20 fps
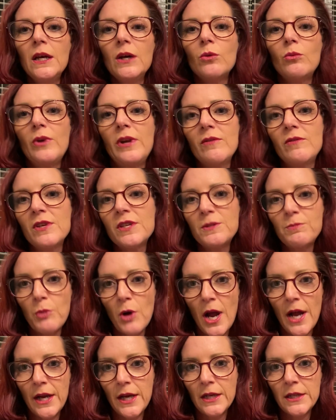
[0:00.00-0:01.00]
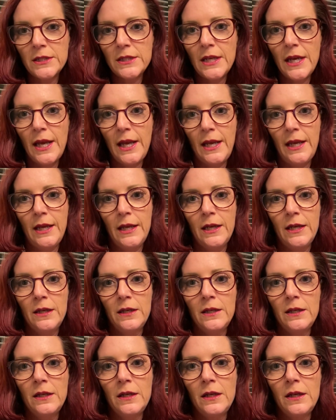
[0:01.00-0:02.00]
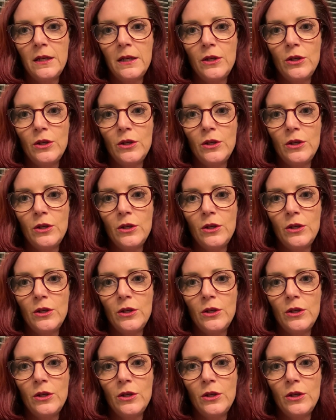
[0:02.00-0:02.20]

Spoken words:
We have this product, and